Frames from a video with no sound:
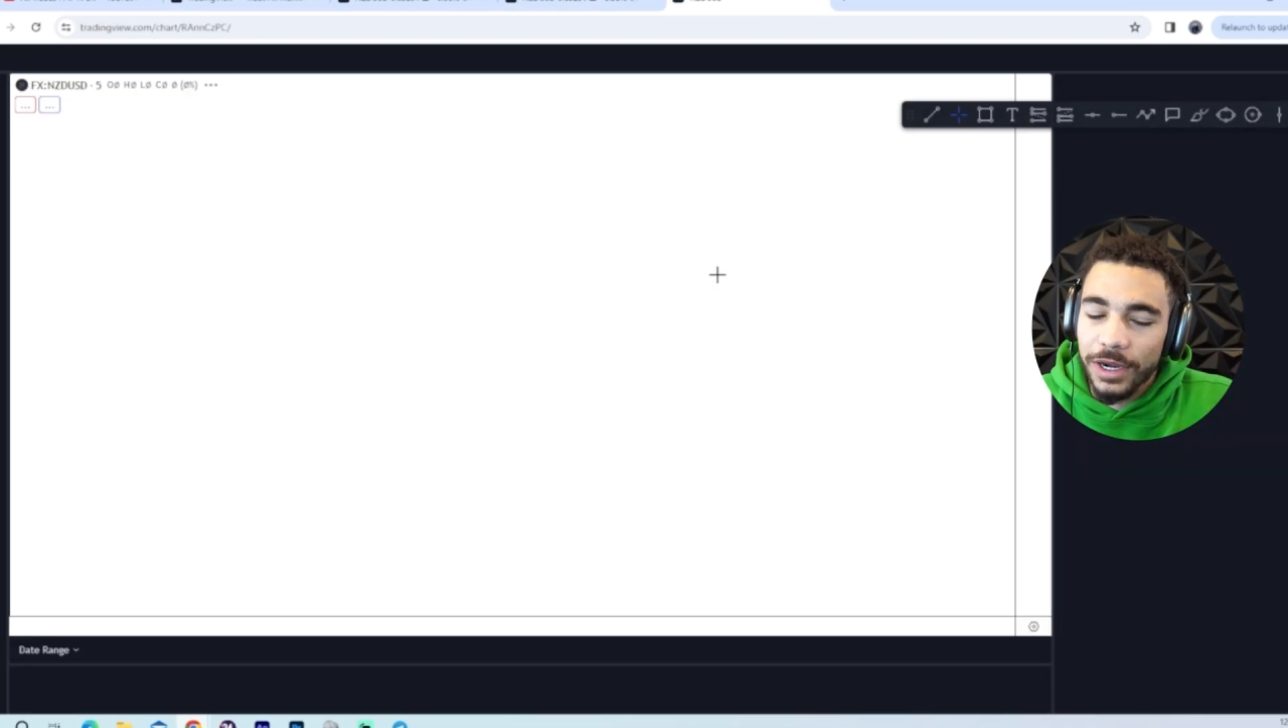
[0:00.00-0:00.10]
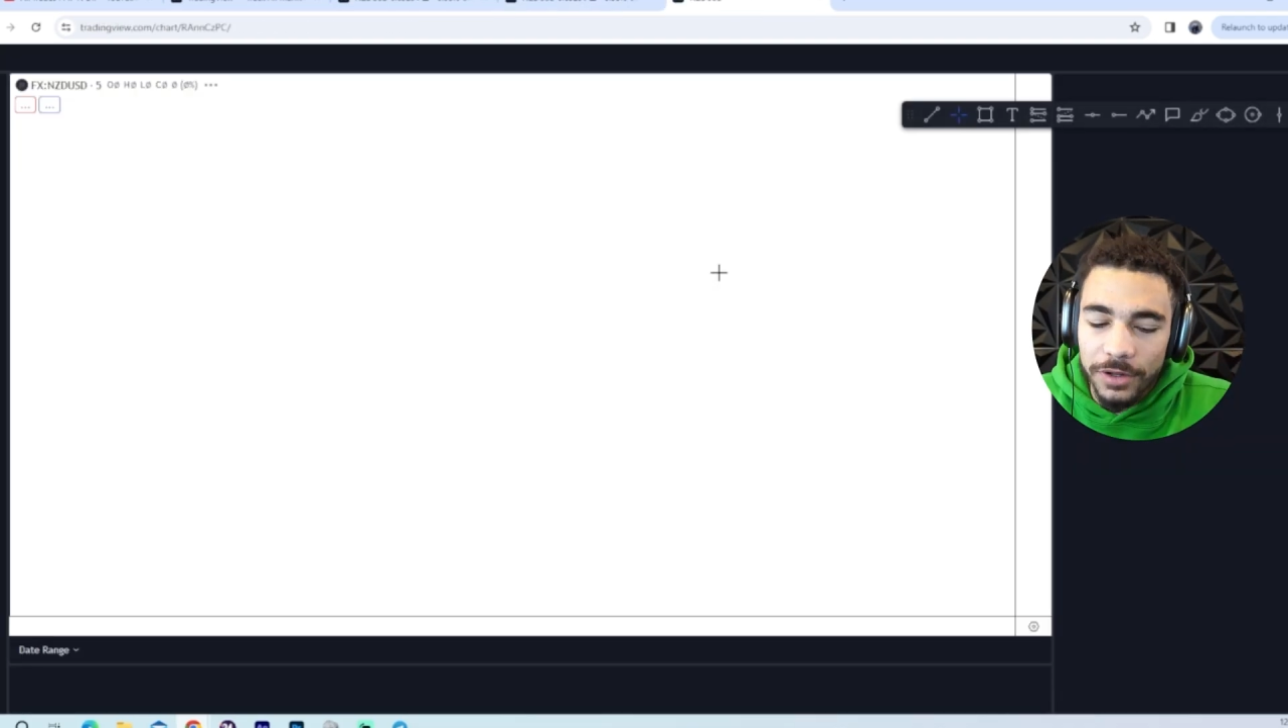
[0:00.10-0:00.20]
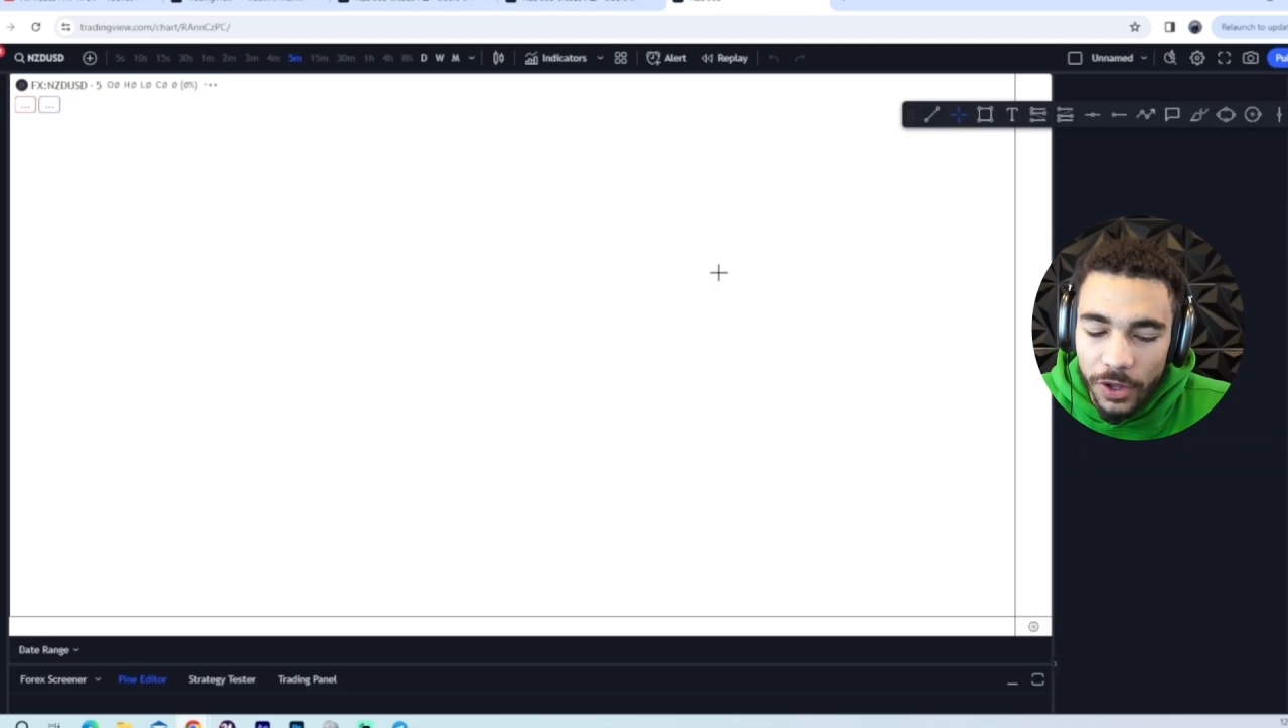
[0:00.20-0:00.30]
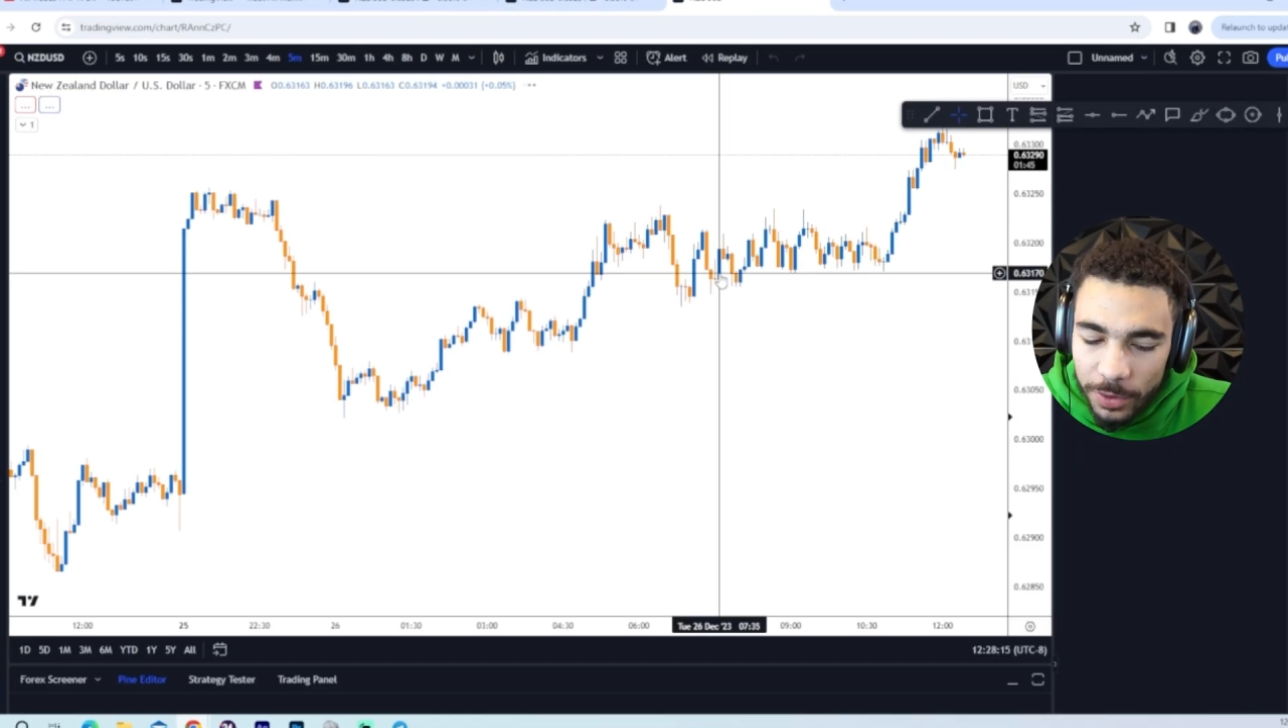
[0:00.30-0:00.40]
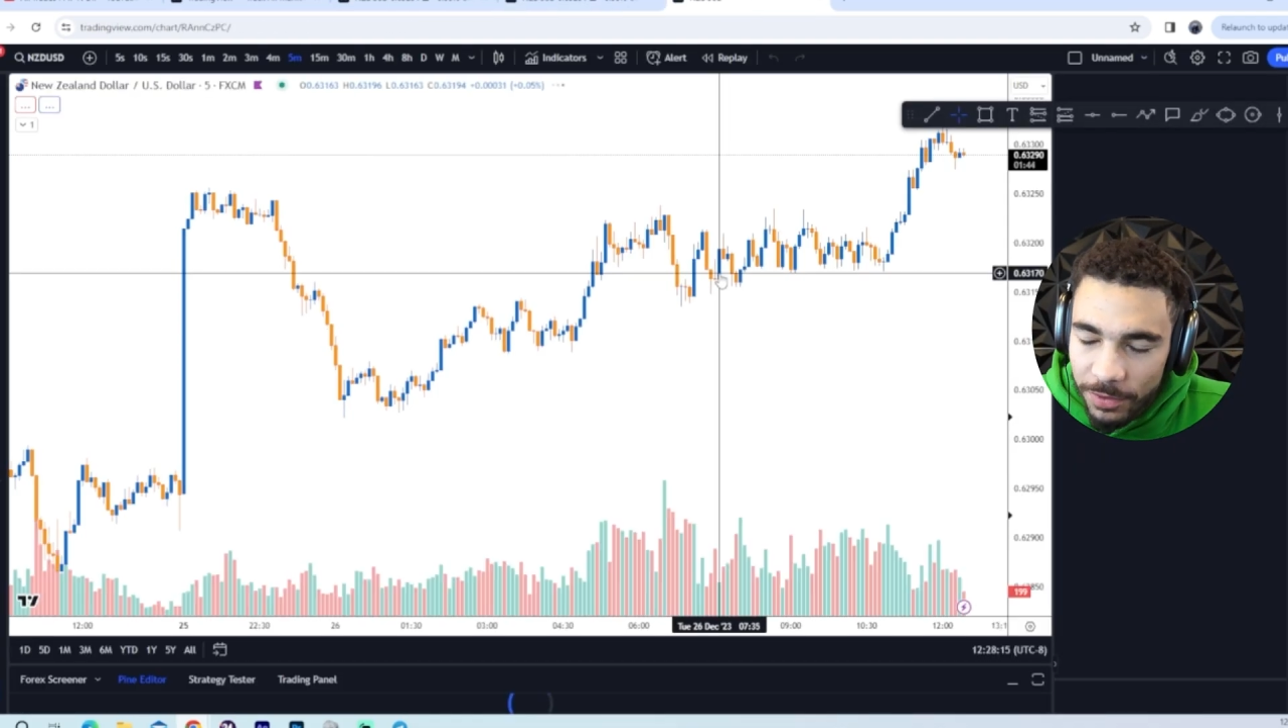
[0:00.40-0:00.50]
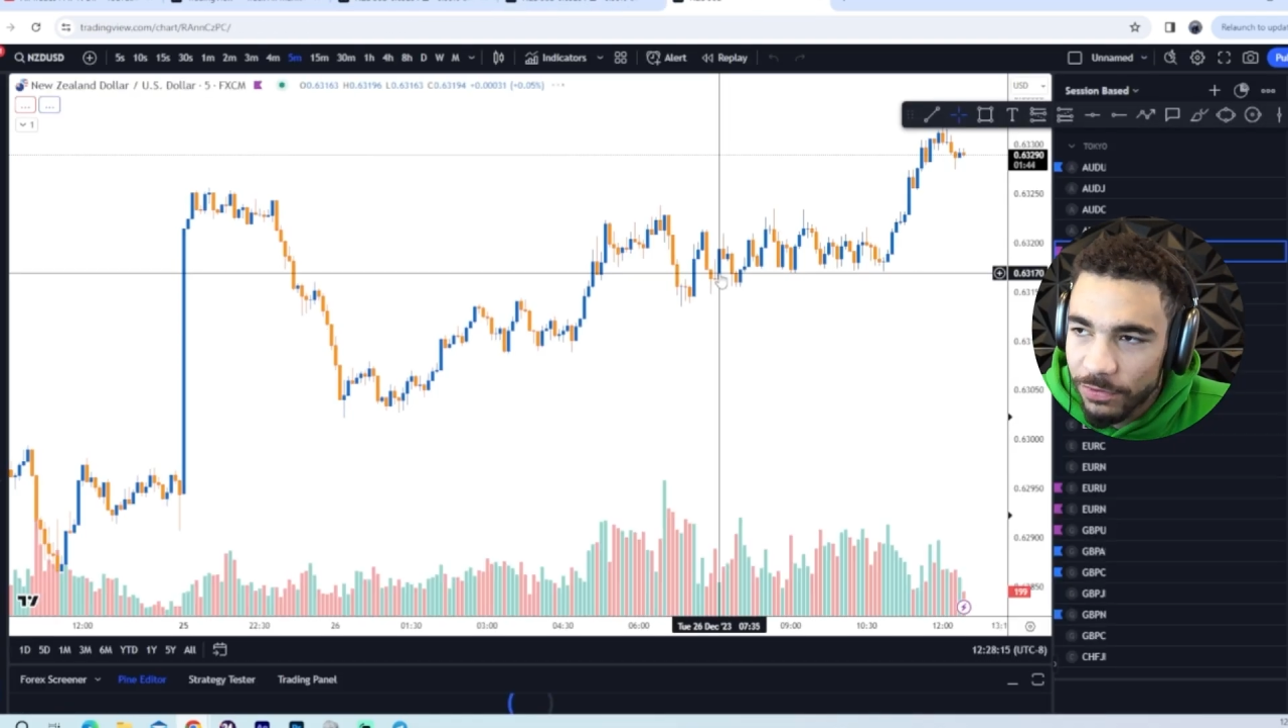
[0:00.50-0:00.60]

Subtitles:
going to load up a